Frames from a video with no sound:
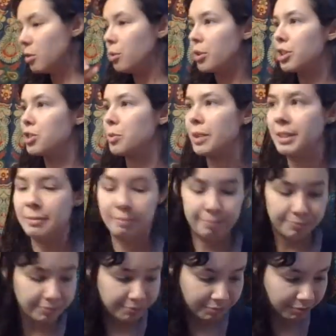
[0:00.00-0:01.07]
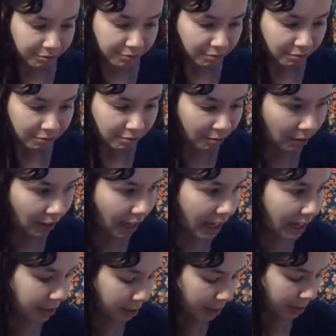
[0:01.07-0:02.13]
the orange one.
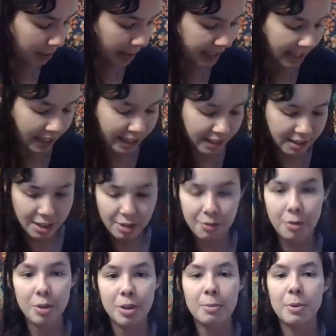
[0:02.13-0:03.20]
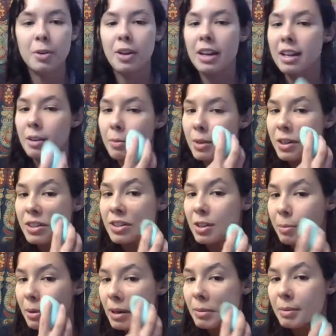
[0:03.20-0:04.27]
Everyone buys that because it's affordable and it works
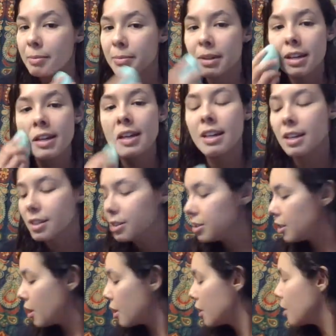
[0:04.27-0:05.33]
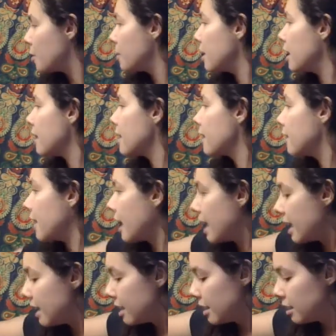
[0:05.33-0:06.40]
no problem. So
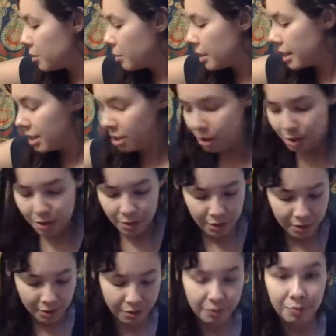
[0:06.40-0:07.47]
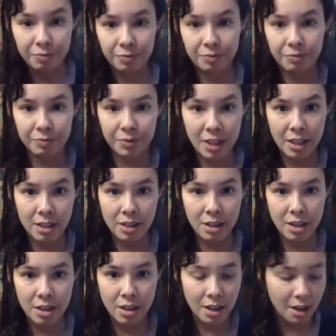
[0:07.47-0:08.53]
that is what I do
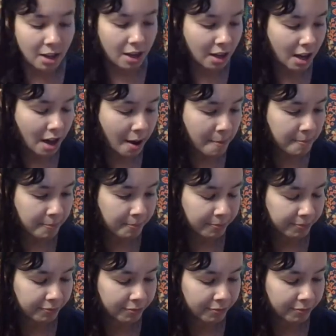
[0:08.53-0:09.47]
in the